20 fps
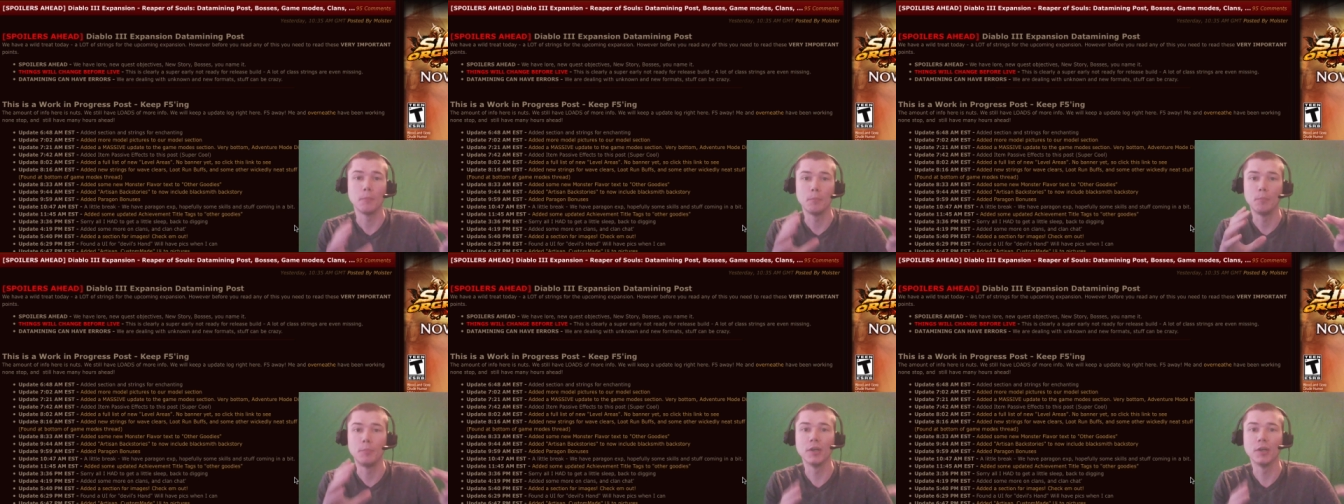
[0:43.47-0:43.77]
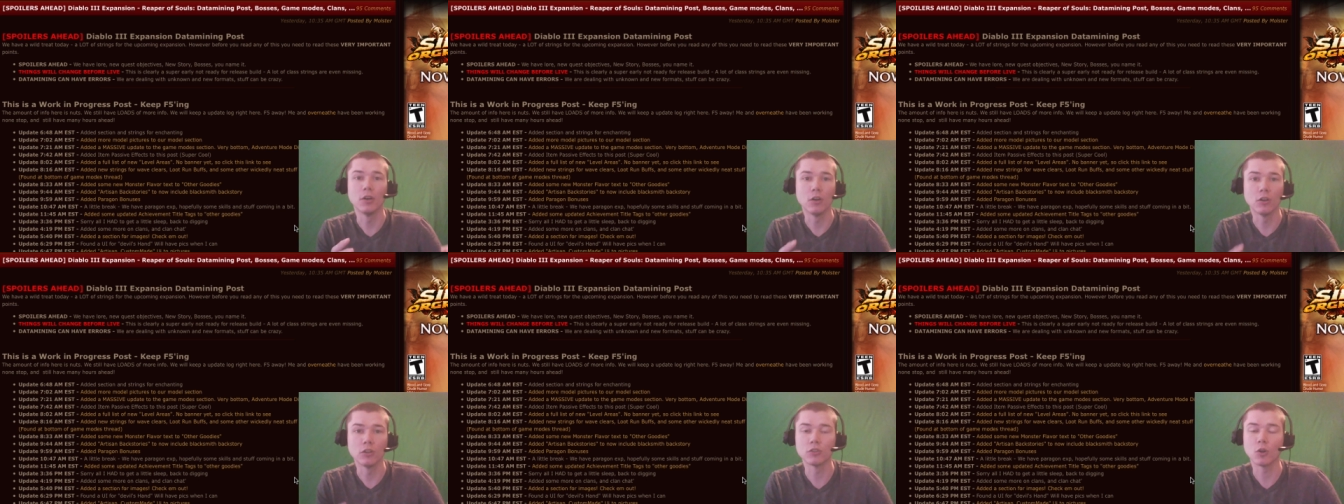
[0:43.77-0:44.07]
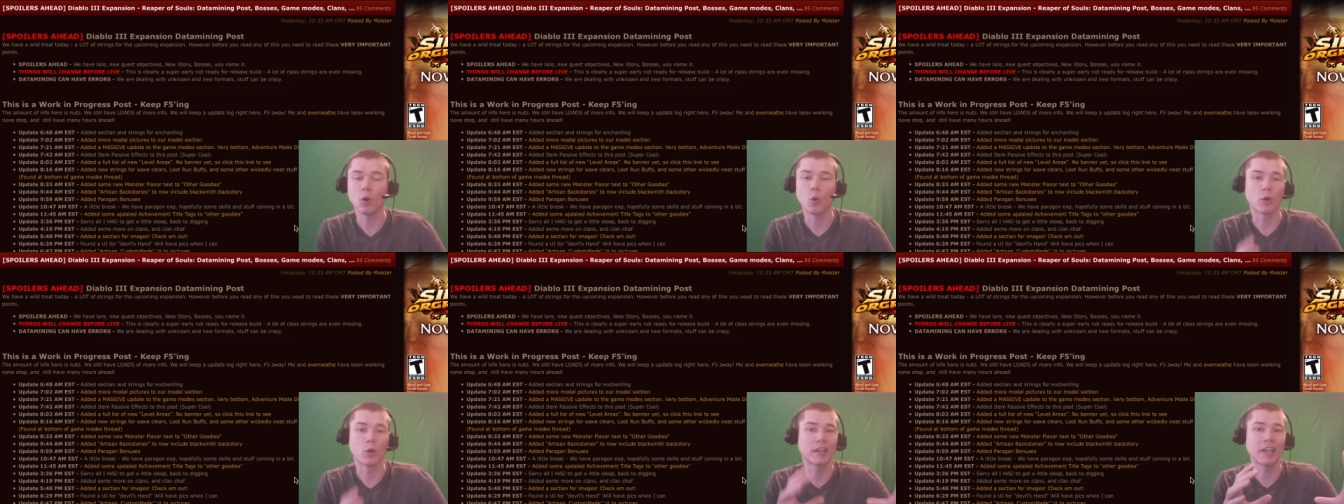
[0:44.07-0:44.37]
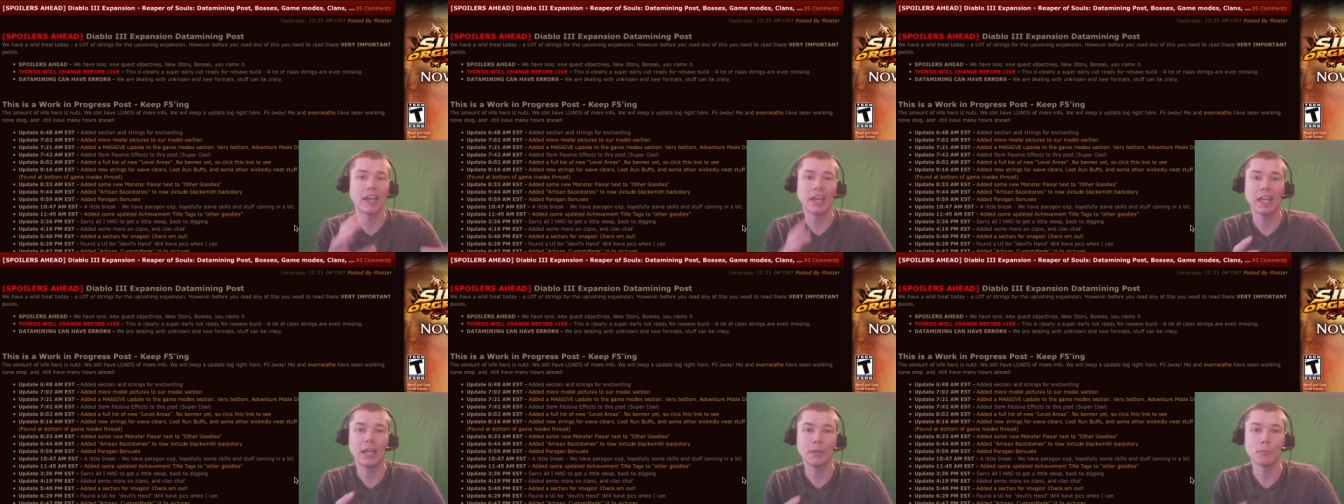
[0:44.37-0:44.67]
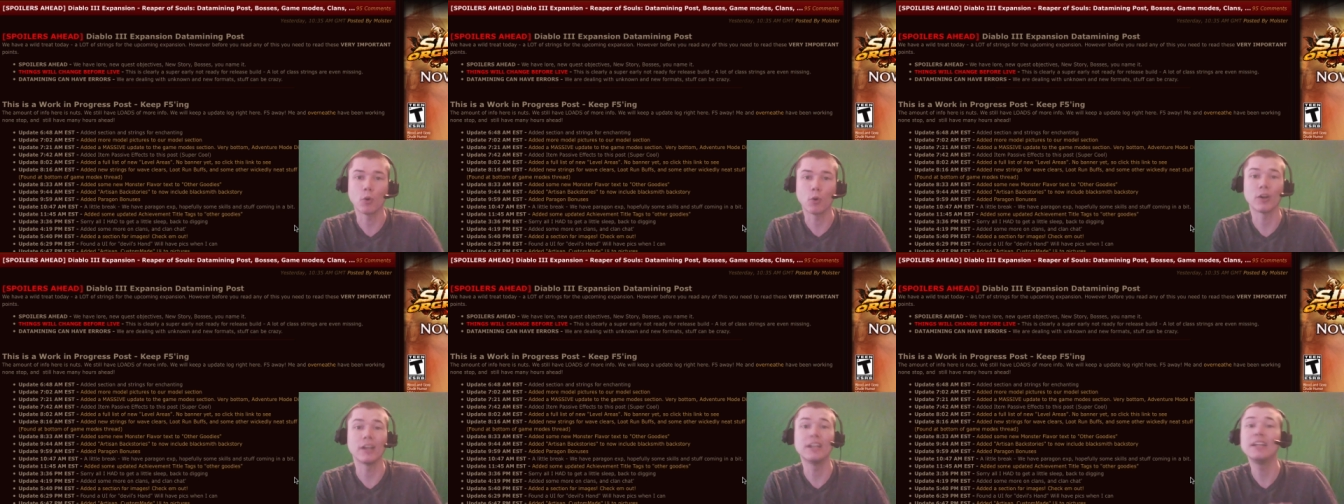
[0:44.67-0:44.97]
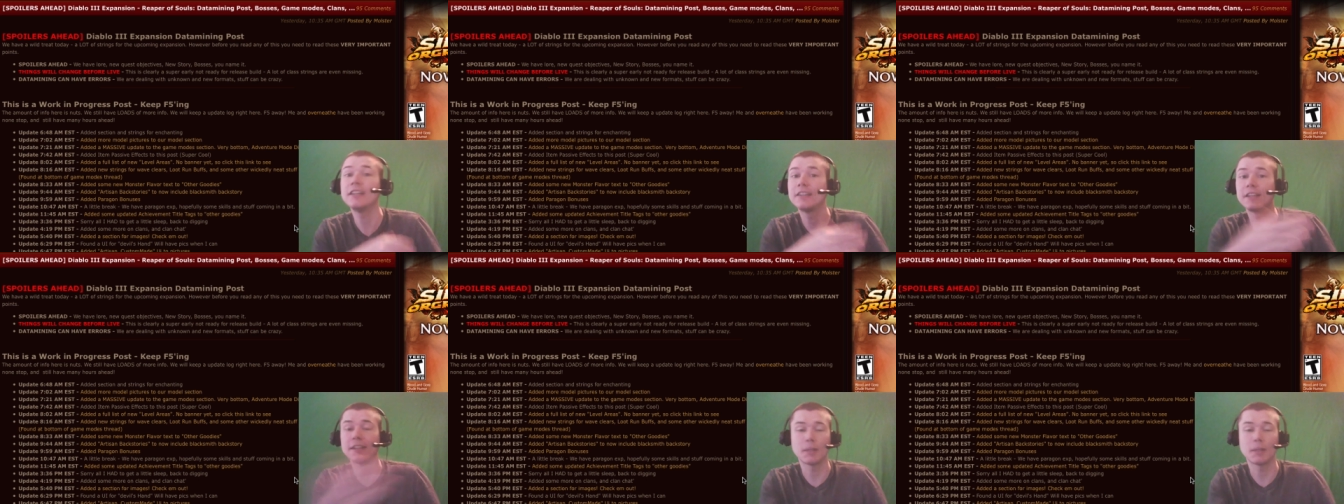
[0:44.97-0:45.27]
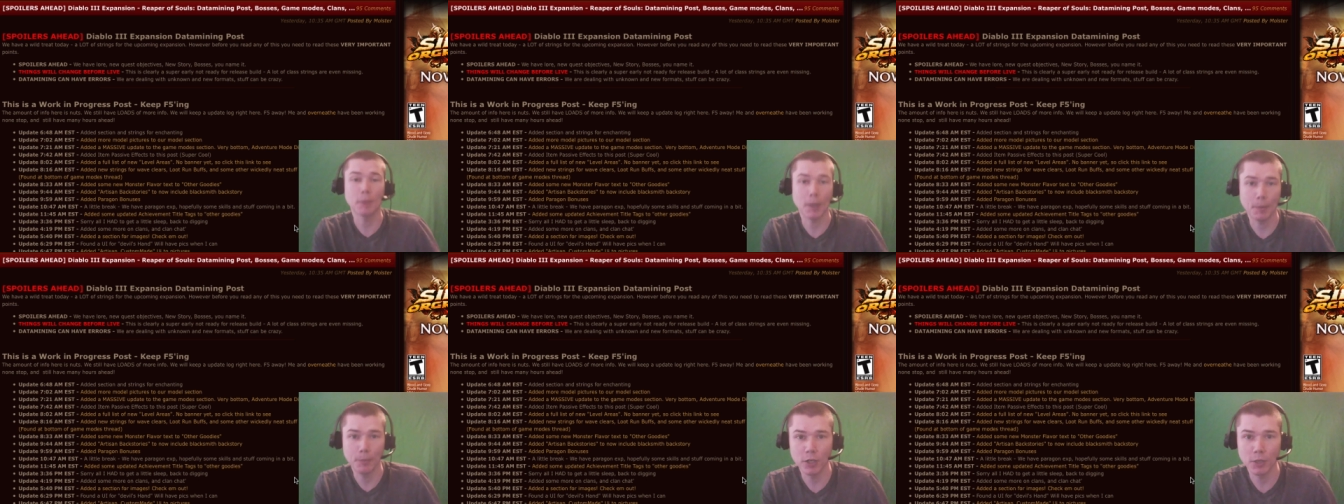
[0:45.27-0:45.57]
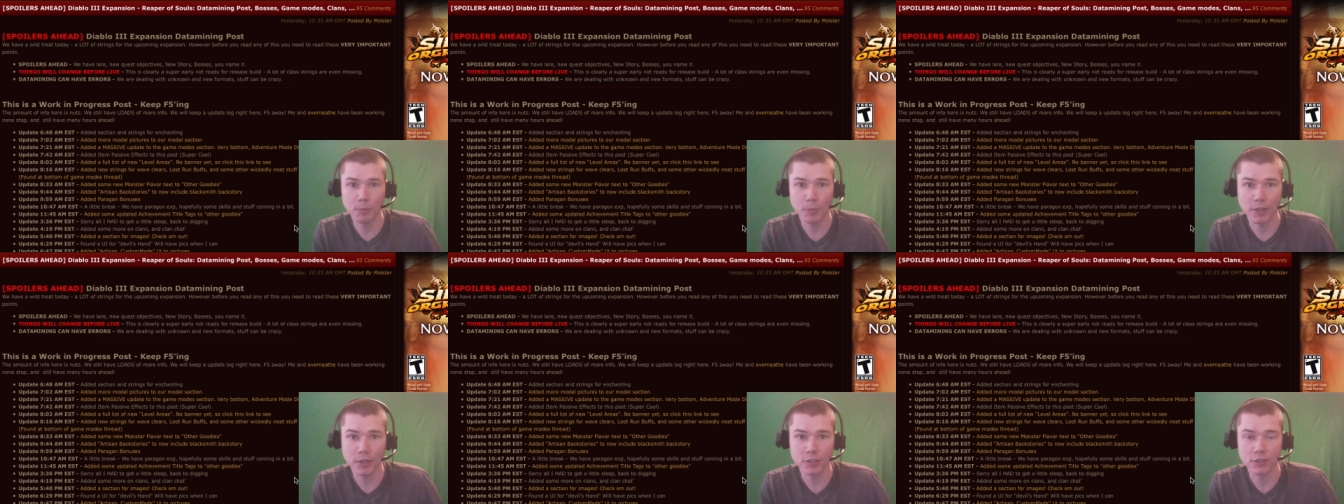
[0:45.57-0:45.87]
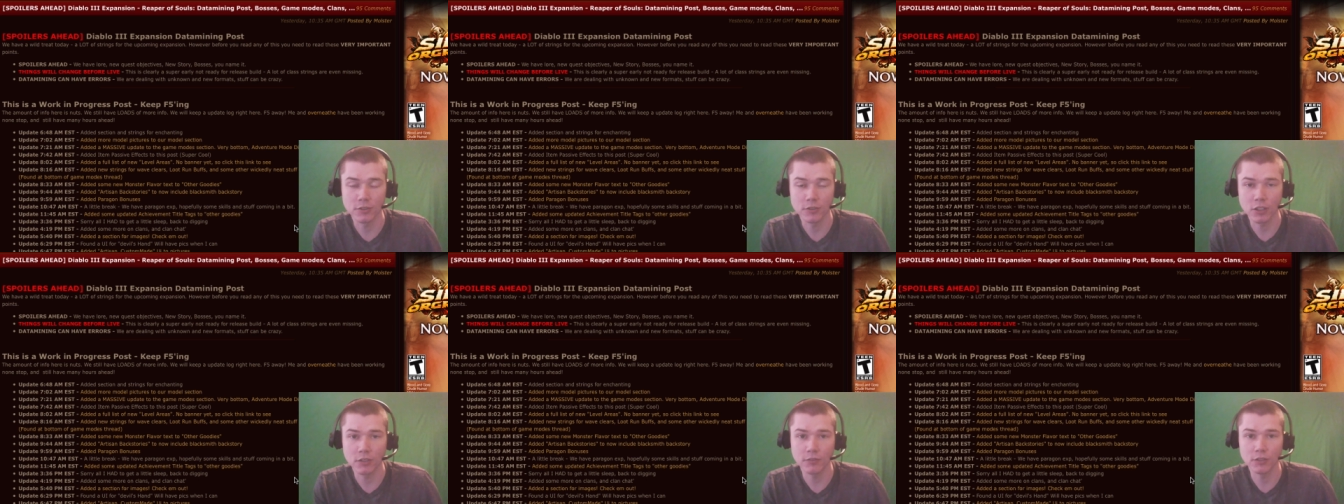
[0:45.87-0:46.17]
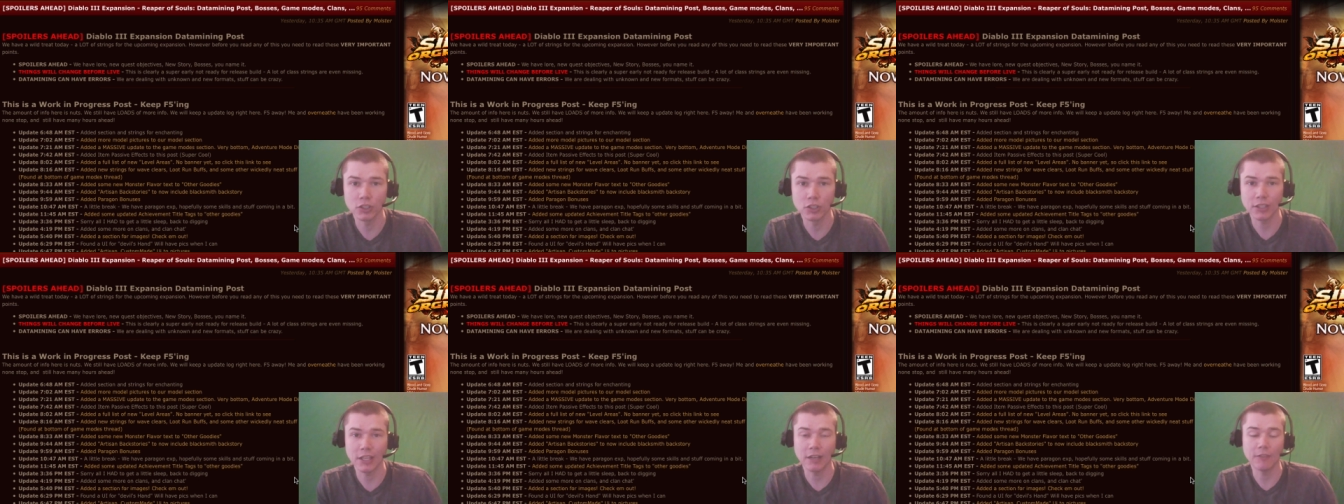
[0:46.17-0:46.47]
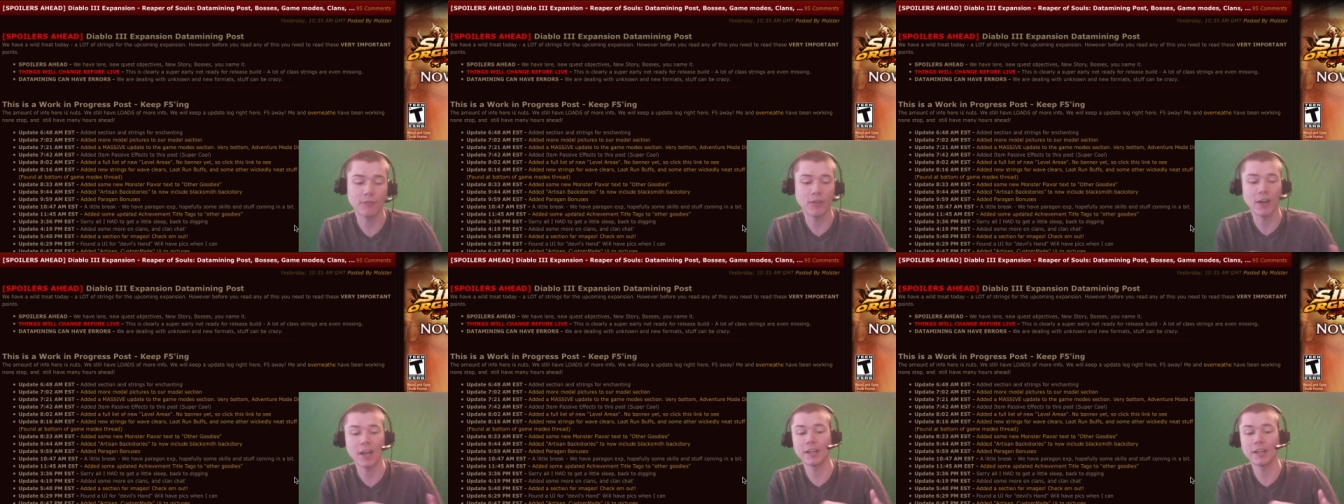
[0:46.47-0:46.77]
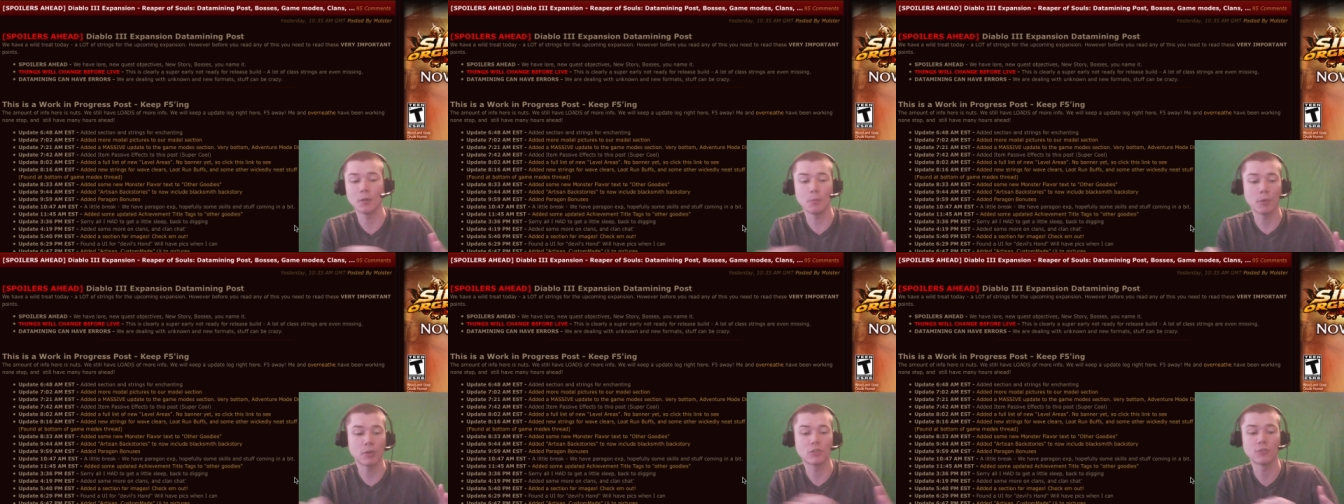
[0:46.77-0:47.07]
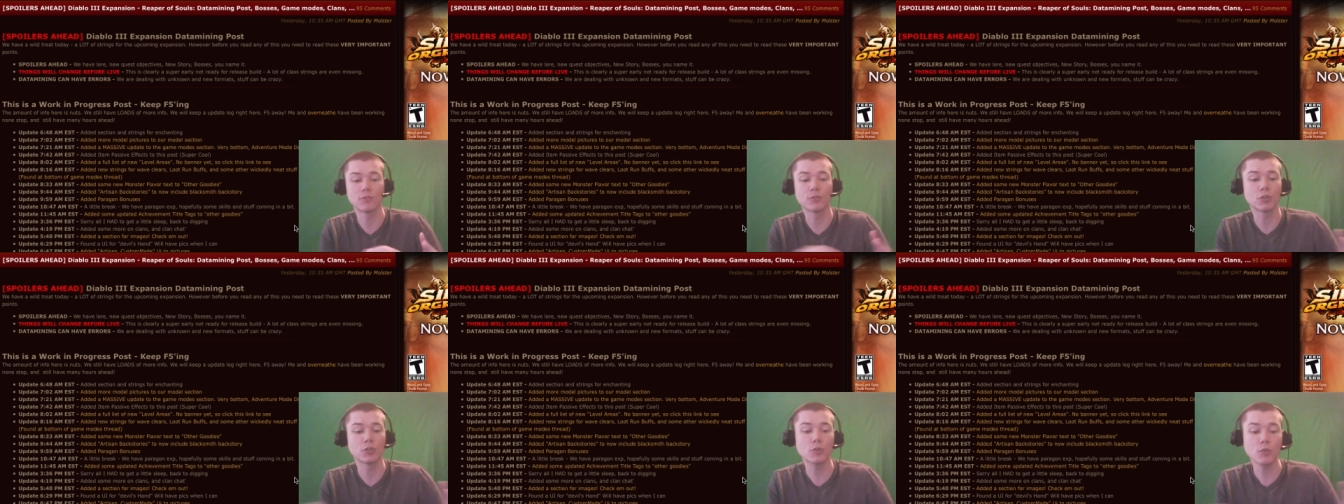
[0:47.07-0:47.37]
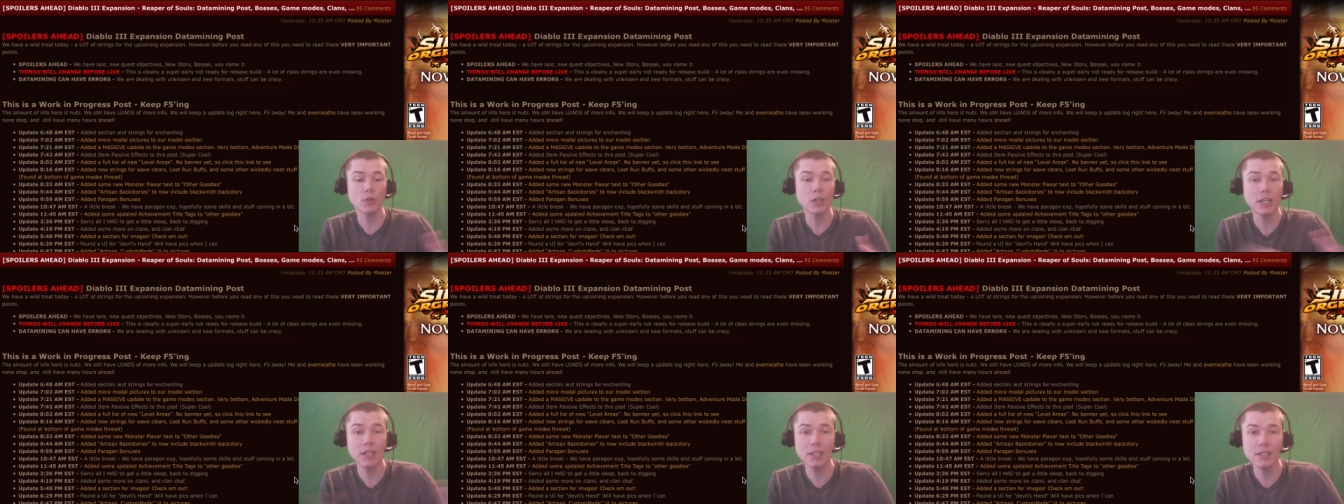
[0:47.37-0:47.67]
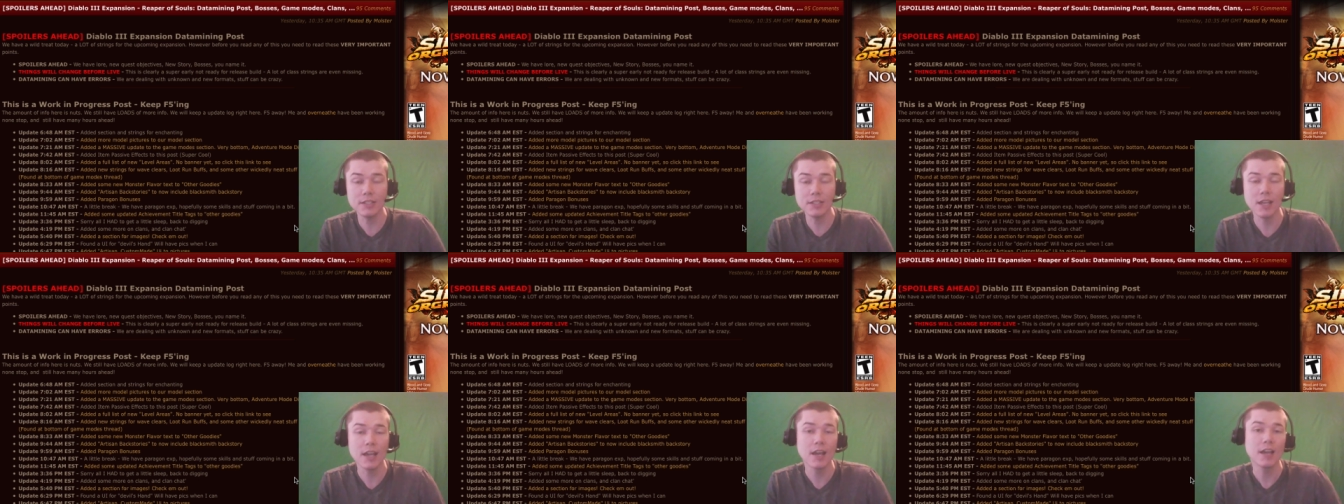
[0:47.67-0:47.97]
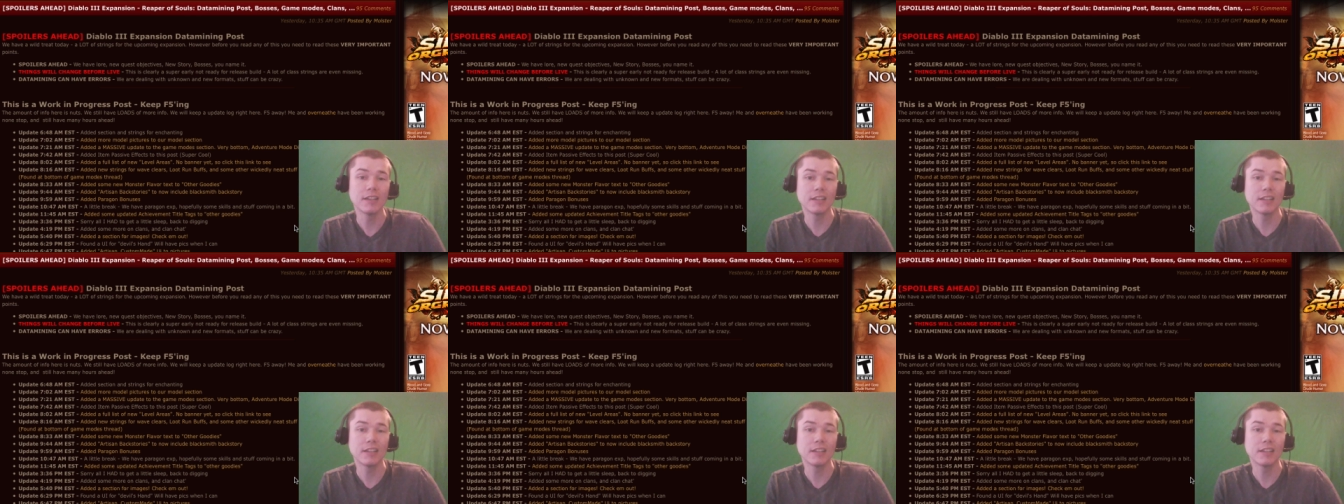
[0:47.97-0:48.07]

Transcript: build or game or anything they might put up on the servers and find a bunch of strings